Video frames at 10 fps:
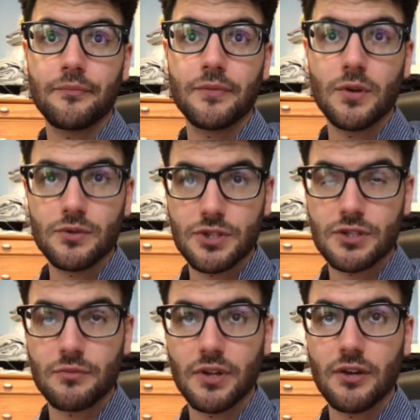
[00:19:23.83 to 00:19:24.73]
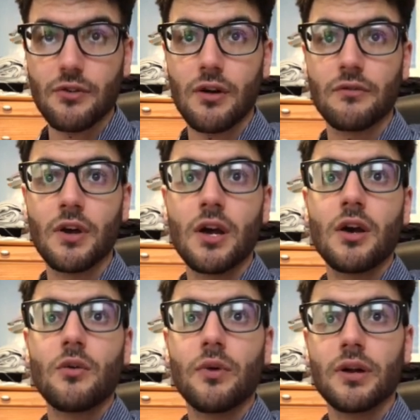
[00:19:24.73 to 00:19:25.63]
It was just a play rough.
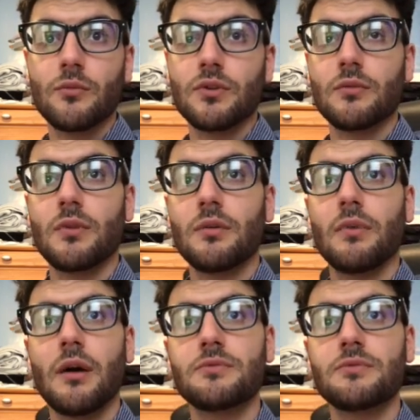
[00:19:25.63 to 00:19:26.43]
We hit them with the Mud Bomb.